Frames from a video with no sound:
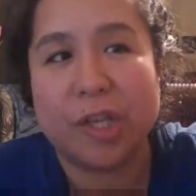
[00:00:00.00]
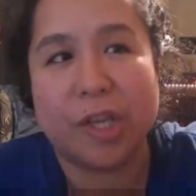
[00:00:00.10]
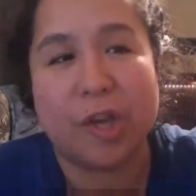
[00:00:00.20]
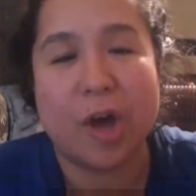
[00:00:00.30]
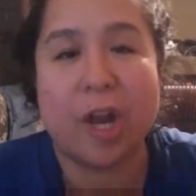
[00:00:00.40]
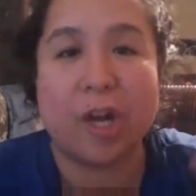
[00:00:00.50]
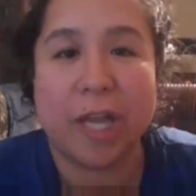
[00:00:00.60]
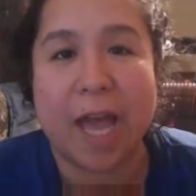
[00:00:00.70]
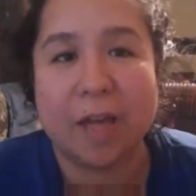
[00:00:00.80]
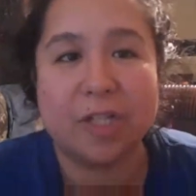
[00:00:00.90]
on our
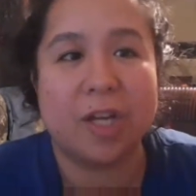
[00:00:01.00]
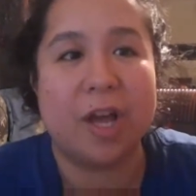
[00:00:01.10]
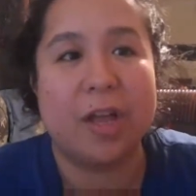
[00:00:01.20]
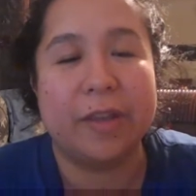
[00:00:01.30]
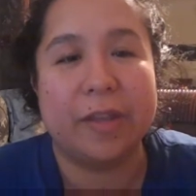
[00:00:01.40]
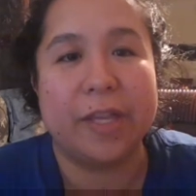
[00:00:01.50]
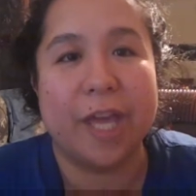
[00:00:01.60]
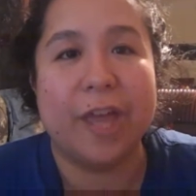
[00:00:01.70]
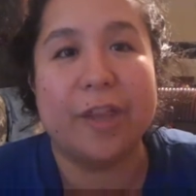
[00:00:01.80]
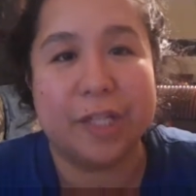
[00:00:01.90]
couch on
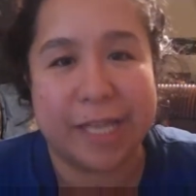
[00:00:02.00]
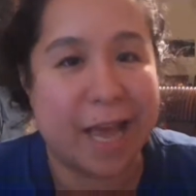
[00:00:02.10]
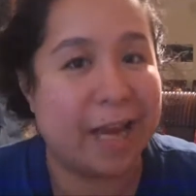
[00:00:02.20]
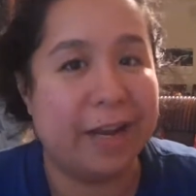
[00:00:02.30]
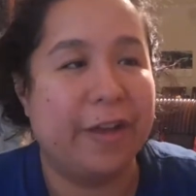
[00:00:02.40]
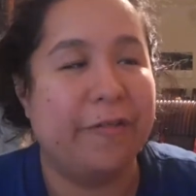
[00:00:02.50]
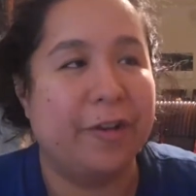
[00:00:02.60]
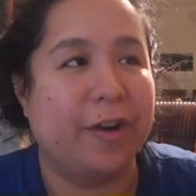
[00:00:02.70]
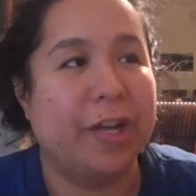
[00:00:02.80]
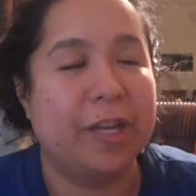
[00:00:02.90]
the other side
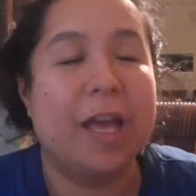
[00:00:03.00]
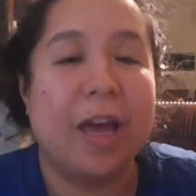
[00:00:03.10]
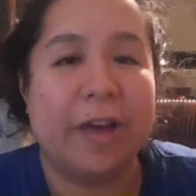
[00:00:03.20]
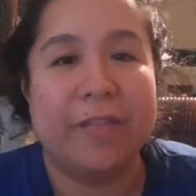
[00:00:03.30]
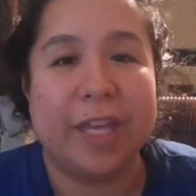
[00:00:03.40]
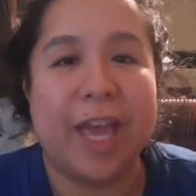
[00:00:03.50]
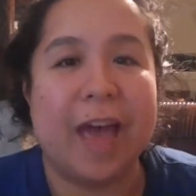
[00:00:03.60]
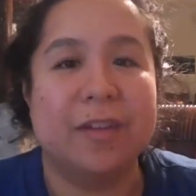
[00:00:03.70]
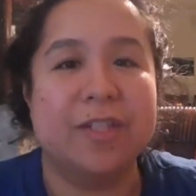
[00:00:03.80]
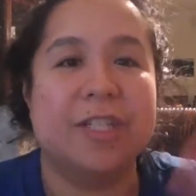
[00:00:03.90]
of the
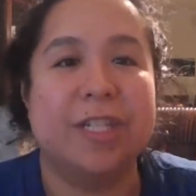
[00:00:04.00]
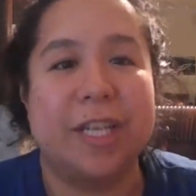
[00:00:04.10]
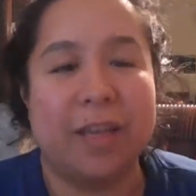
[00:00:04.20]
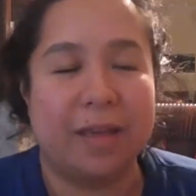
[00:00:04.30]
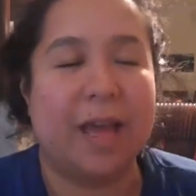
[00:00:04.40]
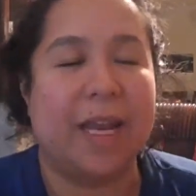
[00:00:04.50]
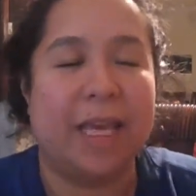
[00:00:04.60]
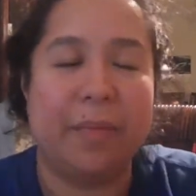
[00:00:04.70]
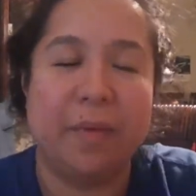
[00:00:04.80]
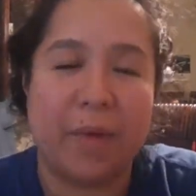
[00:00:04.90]
couch to kind of
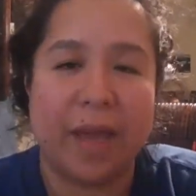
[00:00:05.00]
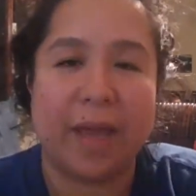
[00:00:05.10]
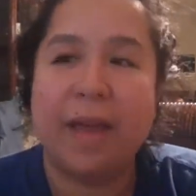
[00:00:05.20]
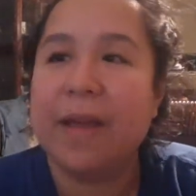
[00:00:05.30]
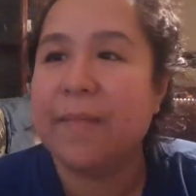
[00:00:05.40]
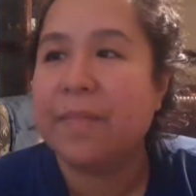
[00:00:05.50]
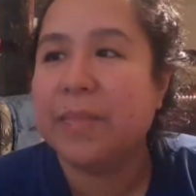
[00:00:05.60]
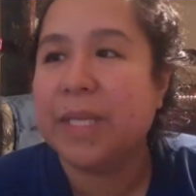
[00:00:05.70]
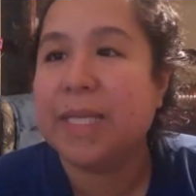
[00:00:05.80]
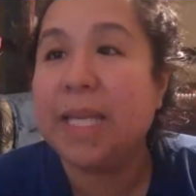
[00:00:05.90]
keep
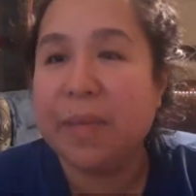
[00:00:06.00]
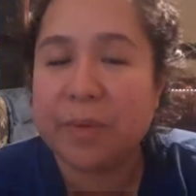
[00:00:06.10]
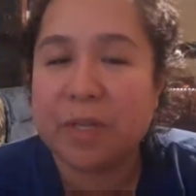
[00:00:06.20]
her